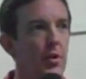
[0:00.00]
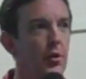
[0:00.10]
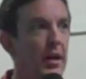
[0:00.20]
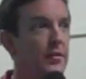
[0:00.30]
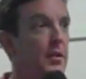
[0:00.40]

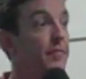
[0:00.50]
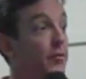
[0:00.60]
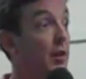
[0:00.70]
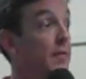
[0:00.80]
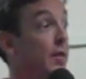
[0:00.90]
You're asking
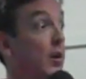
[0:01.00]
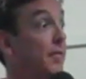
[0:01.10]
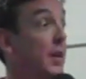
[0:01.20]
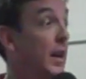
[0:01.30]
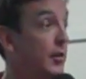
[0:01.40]
for a
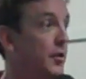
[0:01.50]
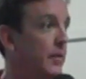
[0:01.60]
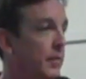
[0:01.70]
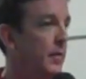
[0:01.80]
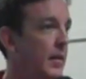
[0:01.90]

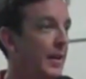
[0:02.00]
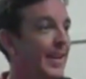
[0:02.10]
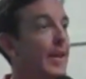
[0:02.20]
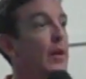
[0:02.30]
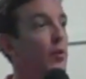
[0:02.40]
verification
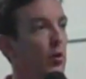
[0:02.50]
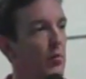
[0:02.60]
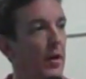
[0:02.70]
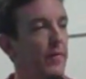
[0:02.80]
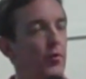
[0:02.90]
in
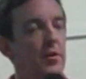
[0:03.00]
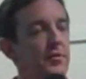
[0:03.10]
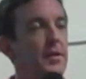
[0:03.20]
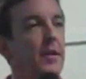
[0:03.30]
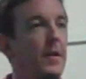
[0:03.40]
lieu of or
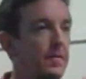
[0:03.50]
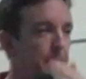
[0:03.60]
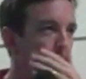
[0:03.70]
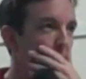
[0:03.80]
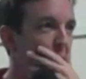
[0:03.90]
instead of.